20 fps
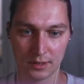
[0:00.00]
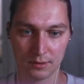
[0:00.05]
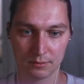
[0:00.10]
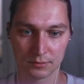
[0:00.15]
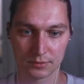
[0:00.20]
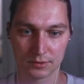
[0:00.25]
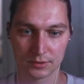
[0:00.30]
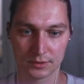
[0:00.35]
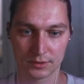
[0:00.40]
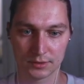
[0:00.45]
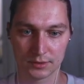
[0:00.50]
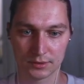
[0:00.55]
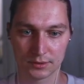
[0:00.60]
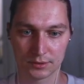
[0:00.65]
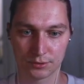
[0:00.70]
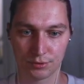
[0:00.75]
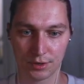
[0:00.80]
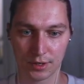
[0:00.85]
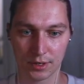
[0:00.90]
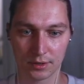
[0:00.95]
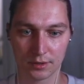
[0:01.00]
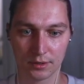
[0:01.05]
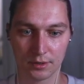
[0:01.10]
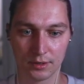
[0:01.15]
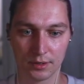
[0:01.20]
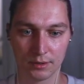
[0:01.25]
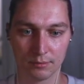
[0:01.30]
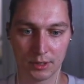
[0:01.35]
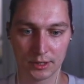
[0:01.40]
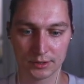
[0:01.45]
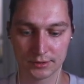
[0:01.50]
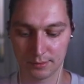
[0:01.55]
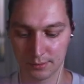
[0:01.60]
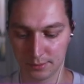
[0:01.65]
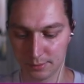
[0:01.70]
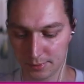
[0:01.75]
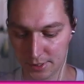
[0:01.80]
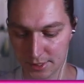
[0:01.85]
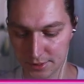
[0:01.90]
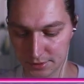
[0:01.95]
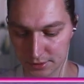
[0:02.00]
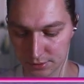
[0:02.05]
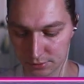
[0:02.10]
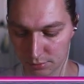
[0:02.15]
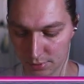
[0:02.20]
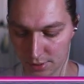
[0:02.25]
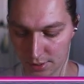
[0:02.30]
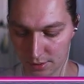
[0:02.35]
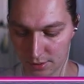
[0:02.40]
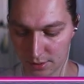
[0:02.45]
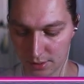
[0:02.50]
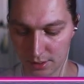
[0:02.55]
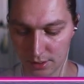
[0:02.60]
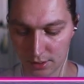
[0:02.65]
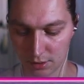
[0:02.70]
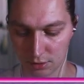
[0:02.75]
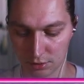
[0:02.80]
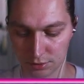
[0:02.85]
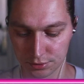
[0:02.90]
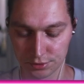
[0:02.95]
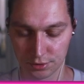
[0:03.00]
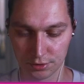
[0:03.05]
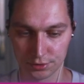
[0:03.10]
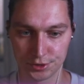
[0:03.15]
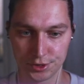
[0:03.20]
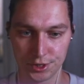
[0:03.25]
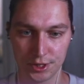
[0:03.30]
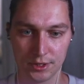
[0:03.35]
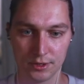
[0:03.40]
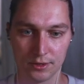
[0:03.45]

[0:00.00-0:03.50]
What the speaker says: string in multiple places with Ctrl G.